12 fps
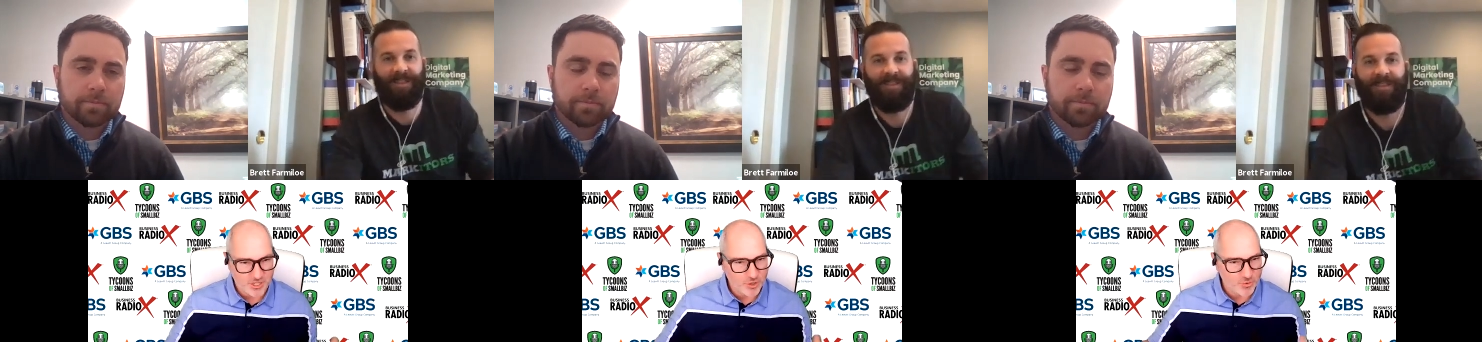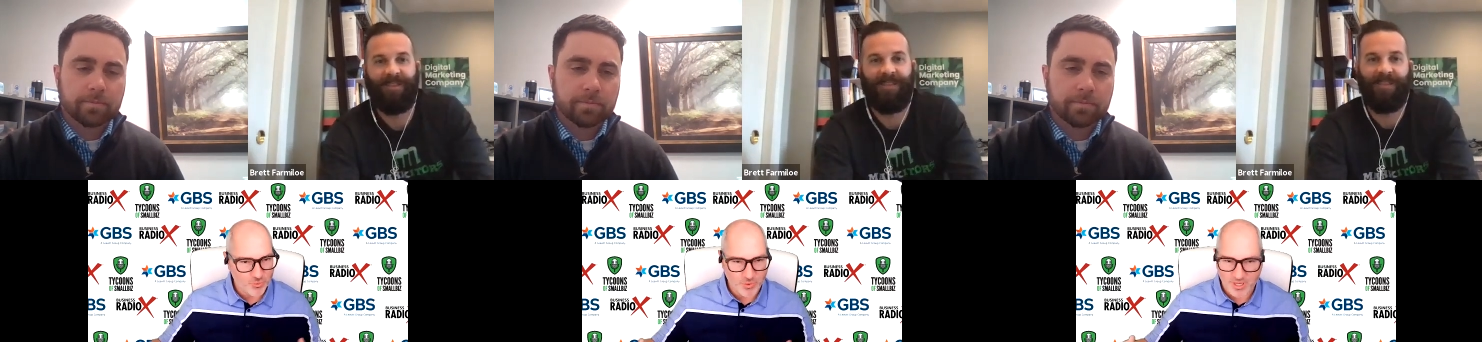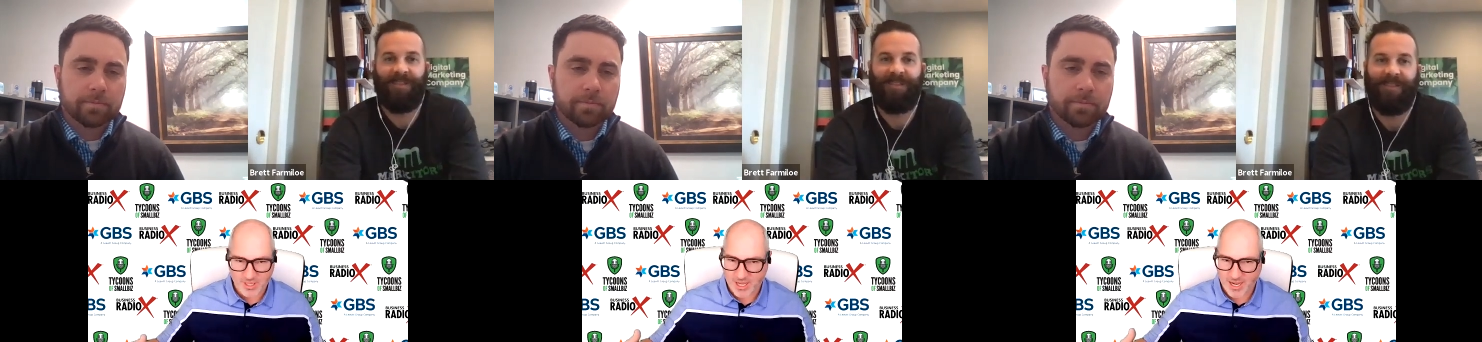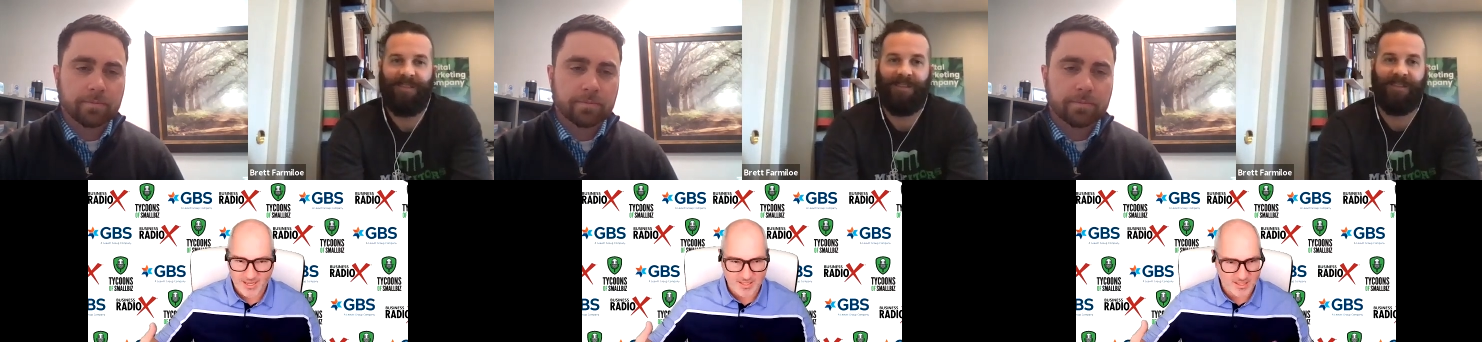Speaker 1: You don't
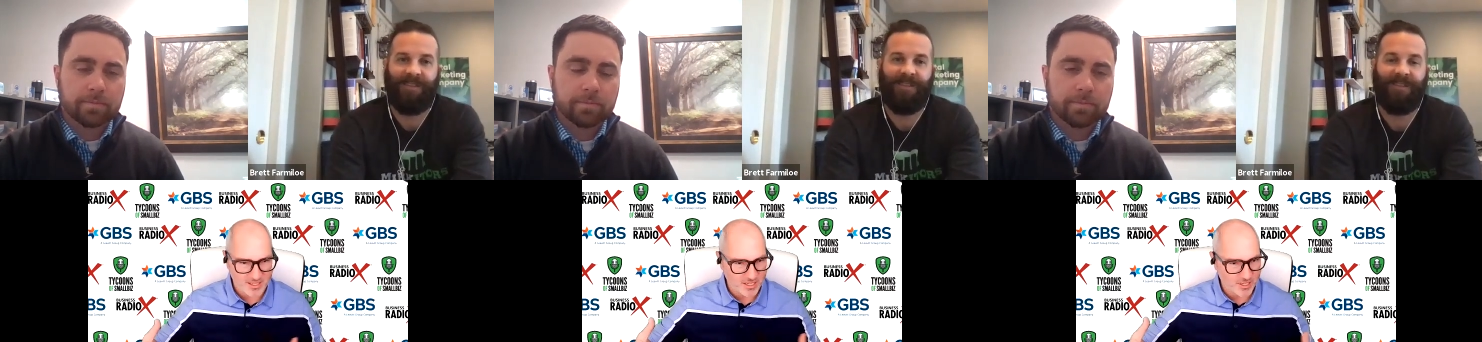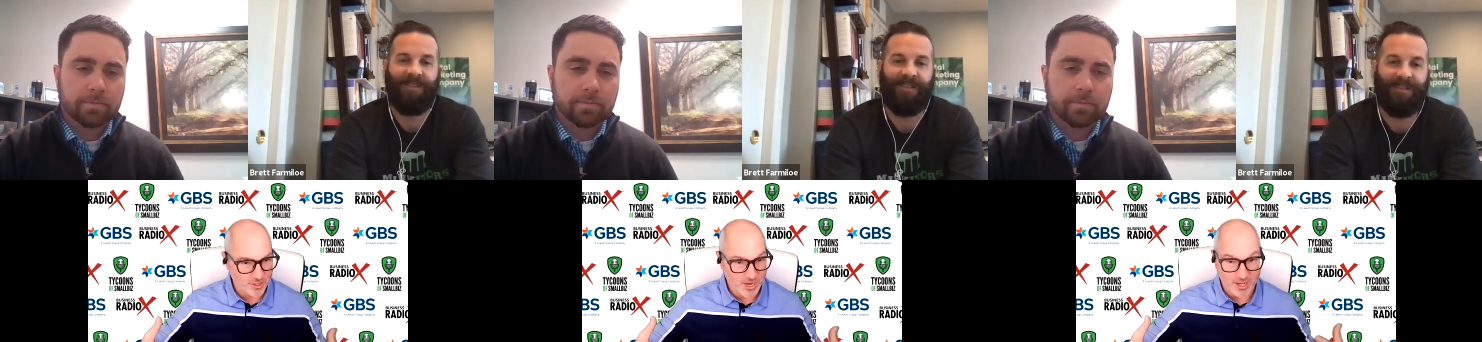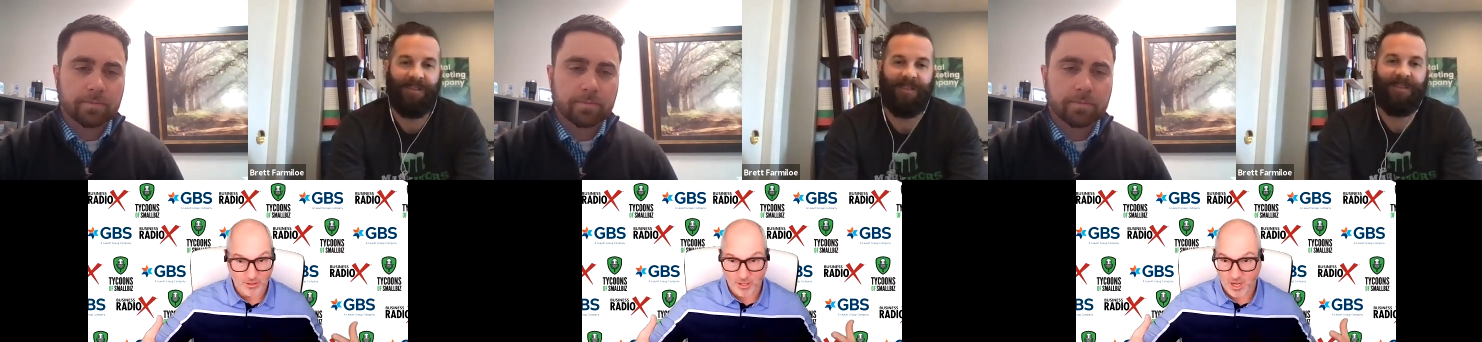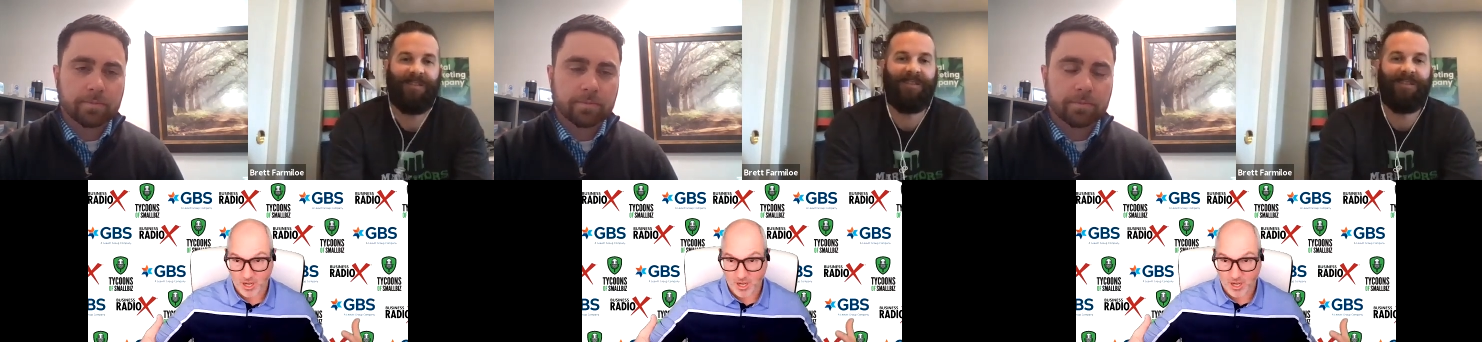realize, you know, how
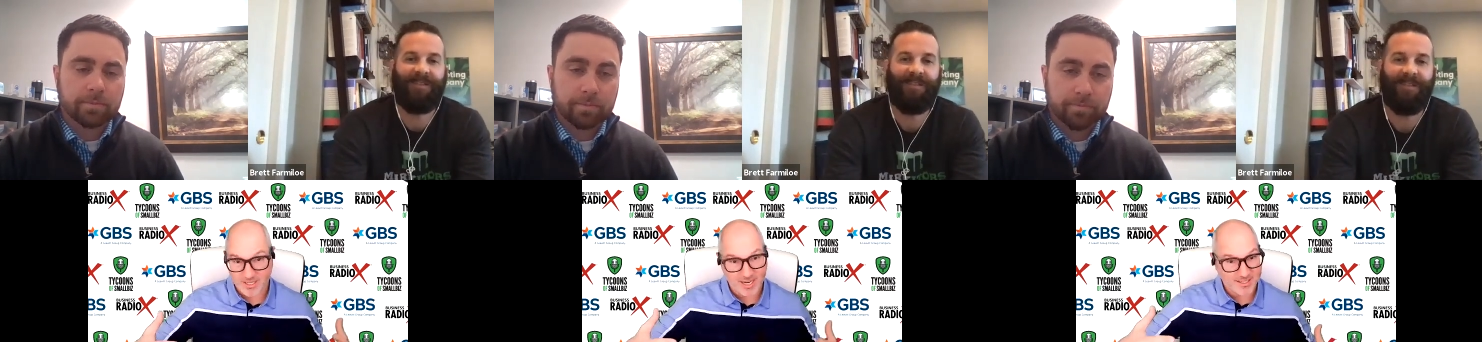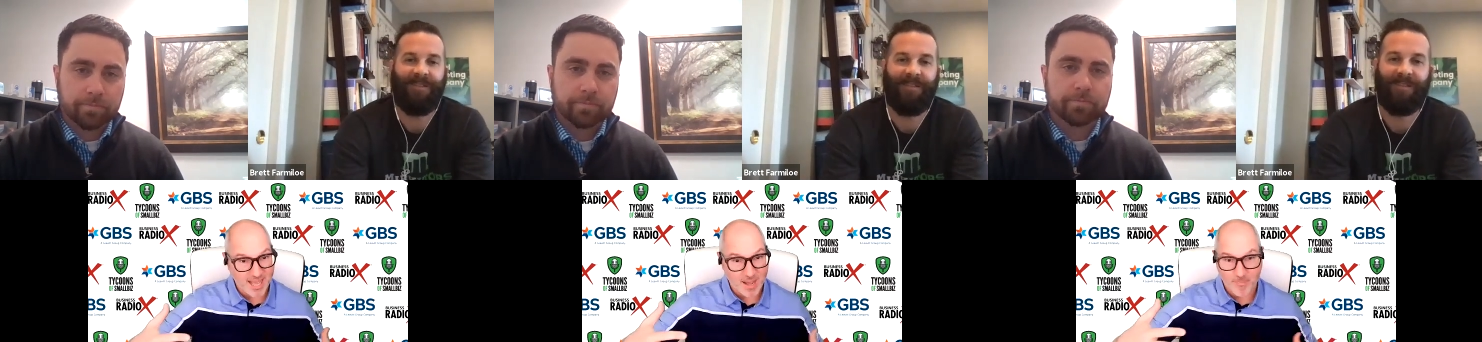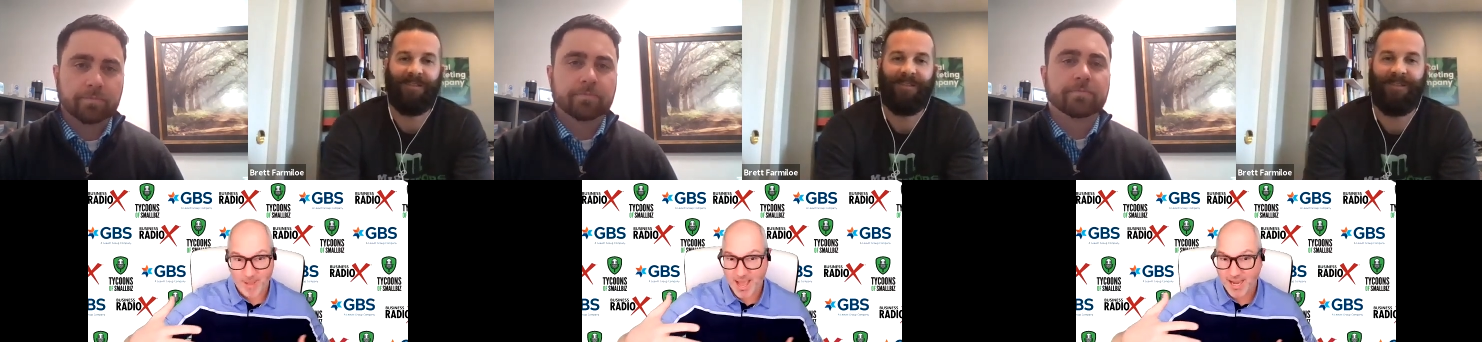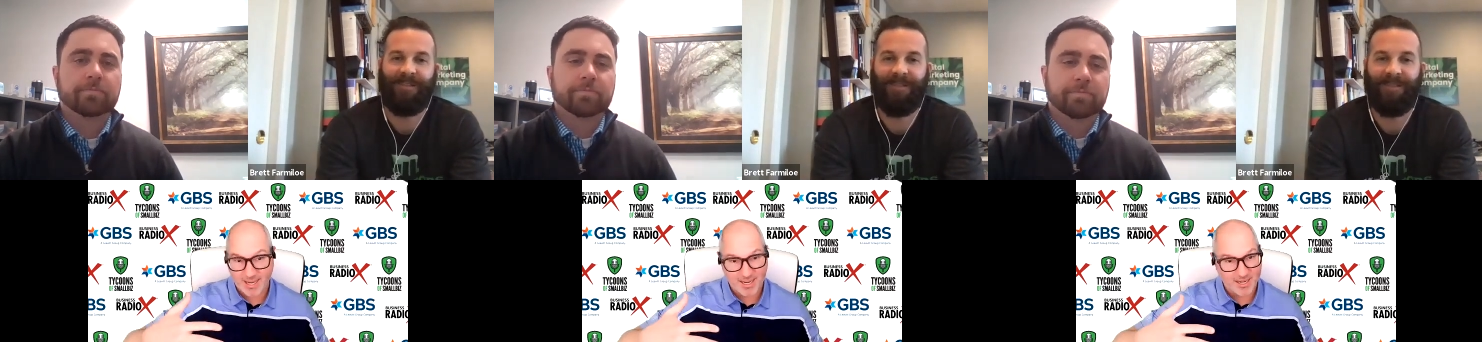long it takes that
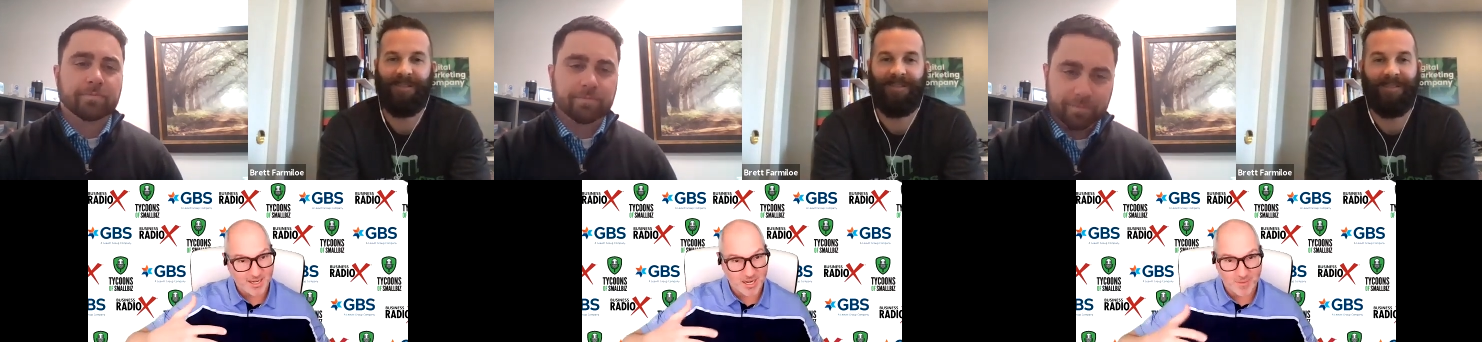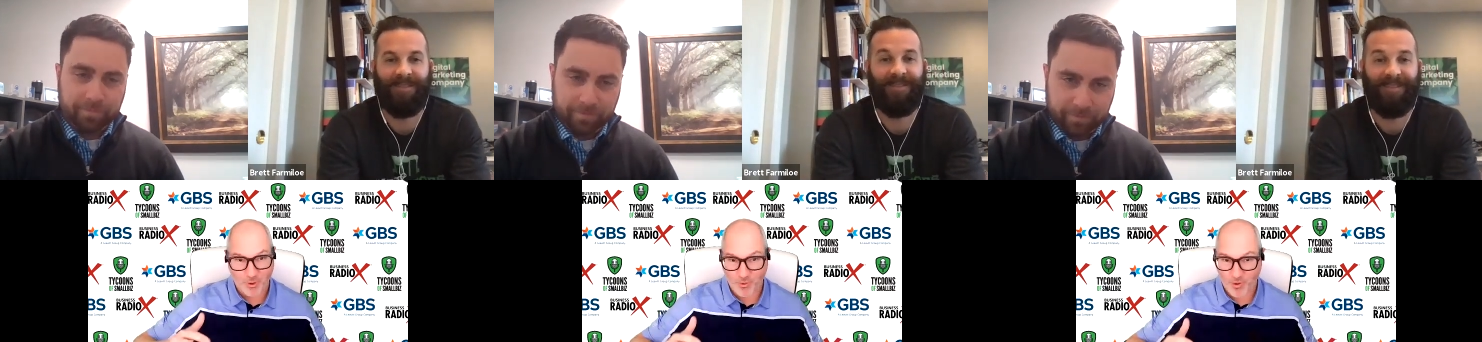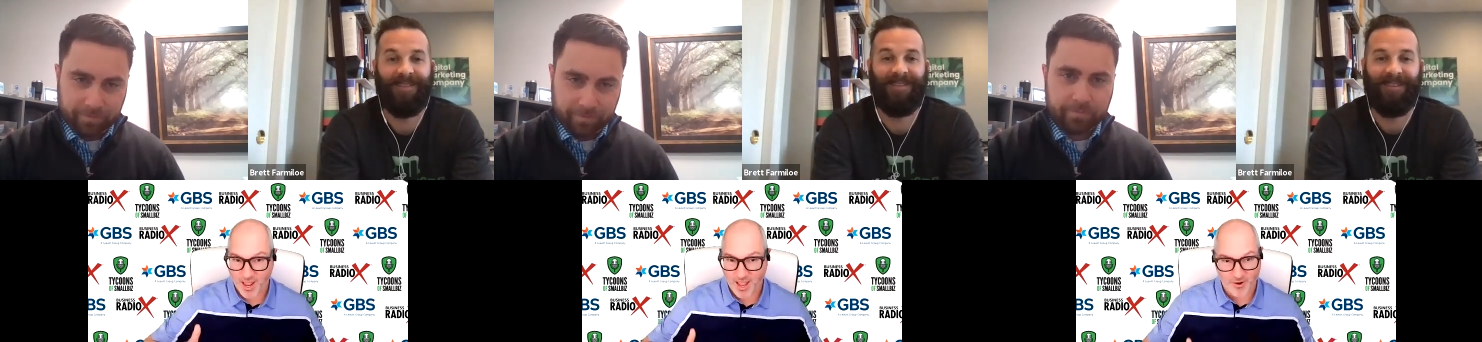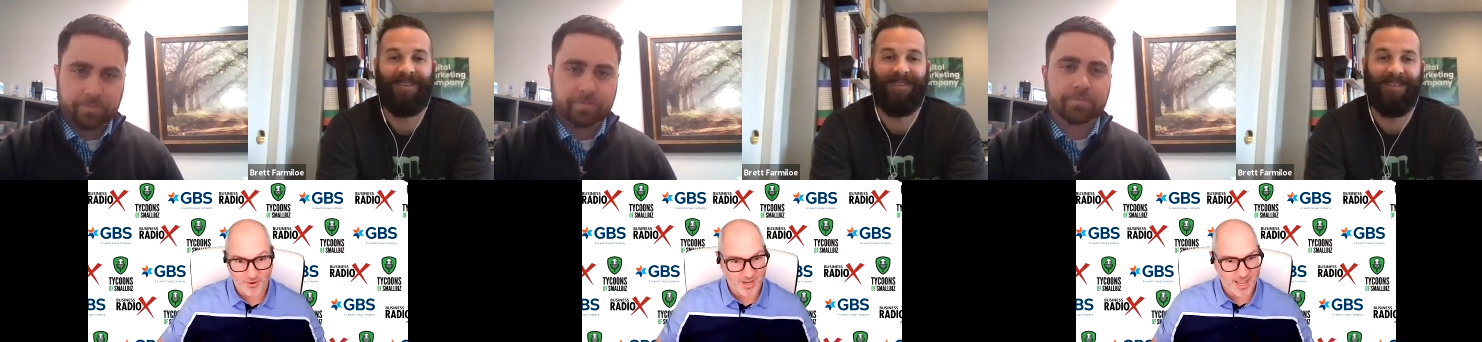back end to come
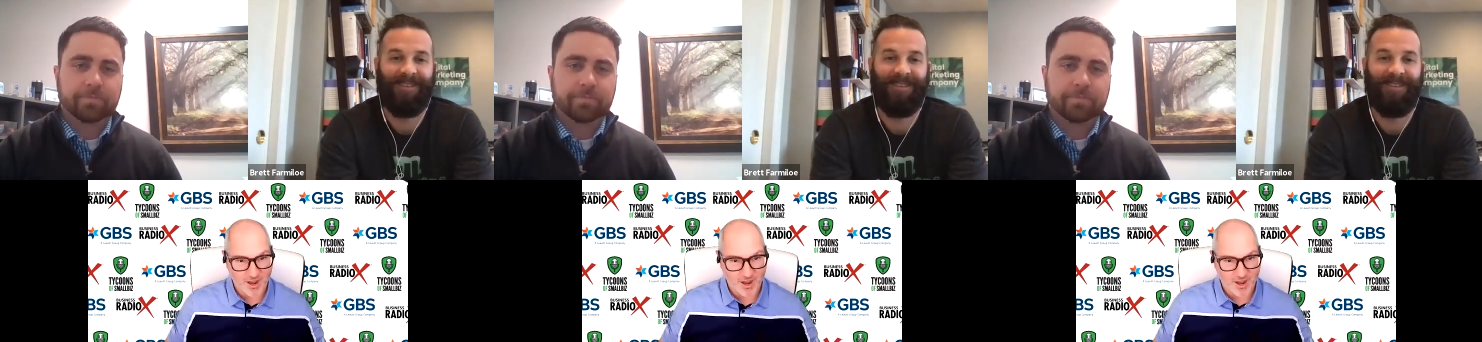around and